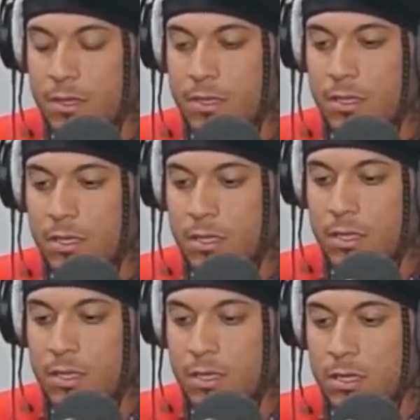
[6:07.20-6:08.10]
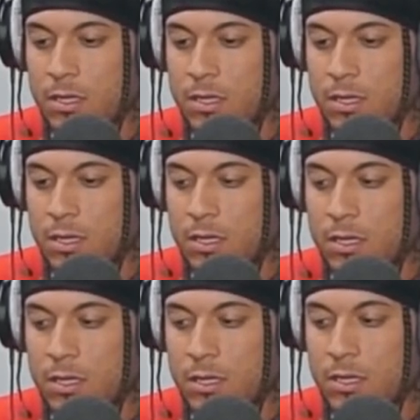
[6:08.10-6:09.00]

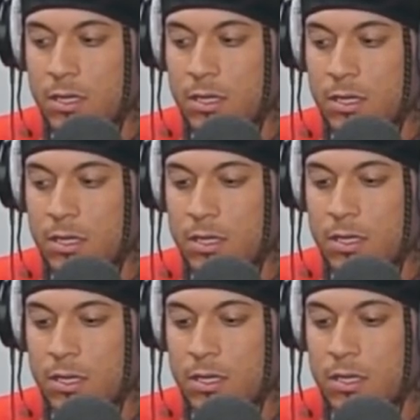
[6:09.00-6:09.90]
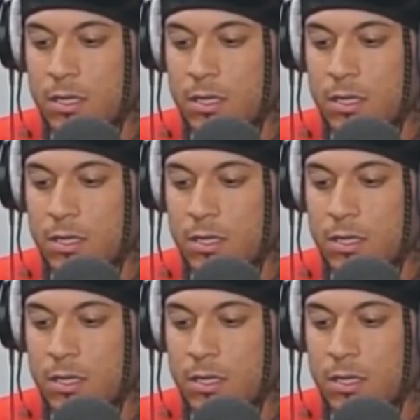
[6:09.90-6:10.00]
No words are spoken by the person on screen.